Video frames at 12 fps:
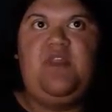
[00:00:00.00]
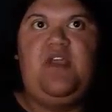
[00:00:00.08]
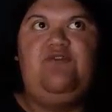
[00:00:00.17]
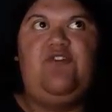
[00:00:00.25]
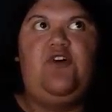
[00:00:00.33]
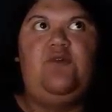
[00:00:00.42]

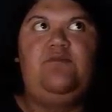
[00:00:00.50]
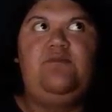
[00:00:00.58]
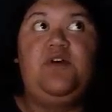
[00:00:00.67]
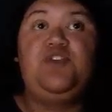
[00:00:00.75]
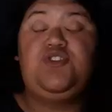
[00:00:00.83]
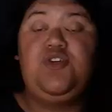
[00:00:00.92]

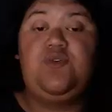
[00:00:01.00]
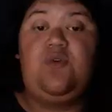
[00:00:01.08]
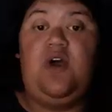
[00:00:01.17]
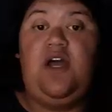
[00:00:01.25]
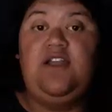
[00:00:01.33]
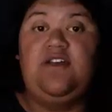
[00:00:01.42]
from Turtle
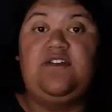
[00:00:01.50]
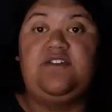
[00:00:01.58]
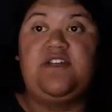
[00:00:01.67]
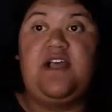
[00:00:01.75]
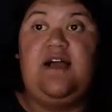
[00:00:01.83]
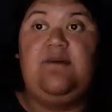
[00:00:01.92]
Island,
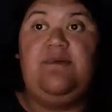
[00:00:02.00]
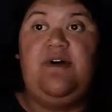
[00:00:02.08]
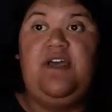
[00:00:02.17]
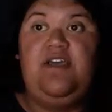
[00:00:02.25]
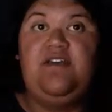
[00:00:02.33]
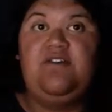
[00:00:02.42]
ka
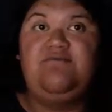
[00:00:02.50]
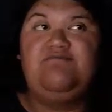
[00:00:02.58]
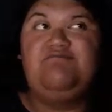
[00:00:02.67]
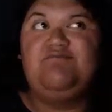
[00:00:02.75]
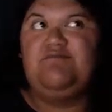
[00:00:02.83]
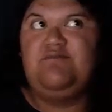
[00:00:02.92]
pai.
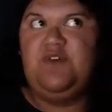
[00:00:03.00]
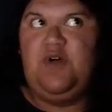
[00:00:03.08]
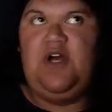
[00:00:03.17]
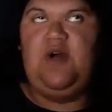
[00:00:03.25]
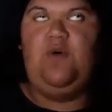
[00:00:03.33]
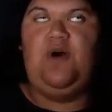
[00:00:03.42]

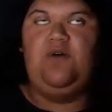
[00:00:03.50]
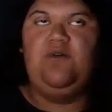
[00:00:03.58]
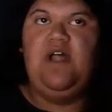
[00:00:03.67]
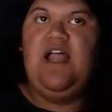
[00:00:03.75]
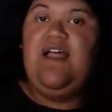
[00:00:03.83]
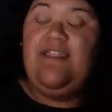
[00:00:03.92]
Well,
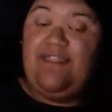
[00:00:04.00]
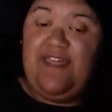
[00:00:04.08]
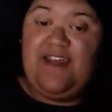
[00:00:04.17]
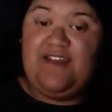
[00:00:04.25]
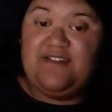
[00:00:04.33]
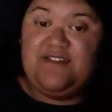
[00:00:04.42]

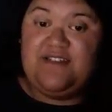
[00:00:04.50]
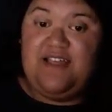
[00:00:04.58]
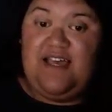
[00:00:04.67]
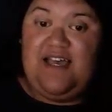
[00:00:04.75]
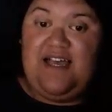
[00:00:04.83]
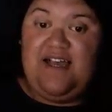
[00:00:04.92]
that is
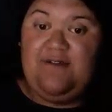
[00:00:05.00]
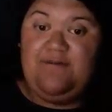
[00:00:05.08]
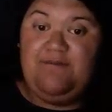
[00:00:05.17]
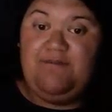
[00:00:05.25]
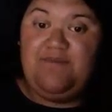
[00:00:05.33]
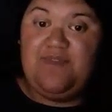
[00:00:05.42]

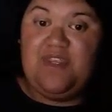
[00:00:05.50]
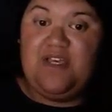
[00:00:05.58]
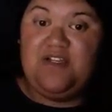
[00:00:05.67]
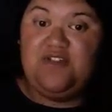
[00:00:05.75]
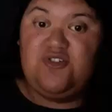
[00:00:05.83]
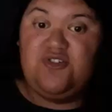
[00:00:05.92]

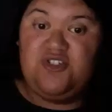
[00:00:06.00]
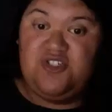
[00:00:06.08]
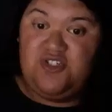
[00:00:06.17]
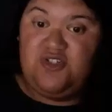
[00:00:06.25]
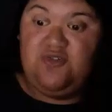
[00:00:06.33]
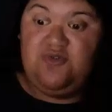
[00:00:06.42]
the
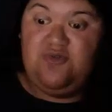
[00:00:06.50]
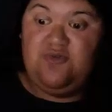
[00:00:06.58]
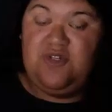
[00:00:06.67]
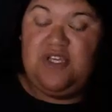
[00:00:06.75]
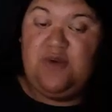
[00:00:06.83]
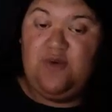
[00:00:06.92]

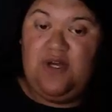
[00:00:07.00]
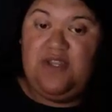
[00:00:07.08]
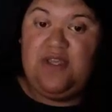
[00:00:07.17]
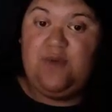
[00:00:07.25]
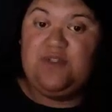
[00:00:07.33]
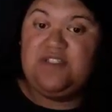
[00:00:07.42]
traditional ingoa
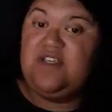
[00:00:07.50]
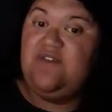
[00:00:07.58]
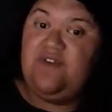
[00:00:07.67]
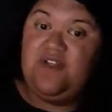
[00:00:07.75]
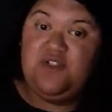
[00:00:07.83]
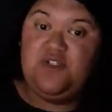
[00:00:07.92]
that was
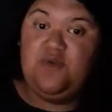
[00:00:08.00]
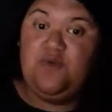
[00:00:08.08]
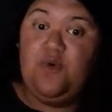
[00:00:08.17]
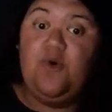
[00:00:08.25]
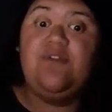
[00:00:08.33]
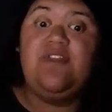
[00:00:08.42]
given to
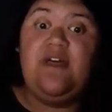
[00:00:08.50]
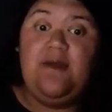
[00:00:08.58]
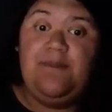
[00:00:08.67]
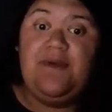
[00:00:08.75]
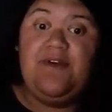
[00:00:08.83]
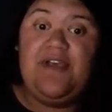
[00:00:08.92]
North
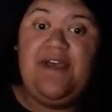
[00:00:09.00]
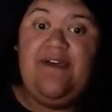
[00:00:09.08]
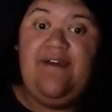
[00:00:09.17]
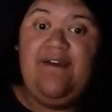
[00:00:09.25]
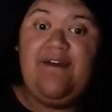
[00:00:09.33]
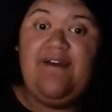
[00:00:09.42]
America,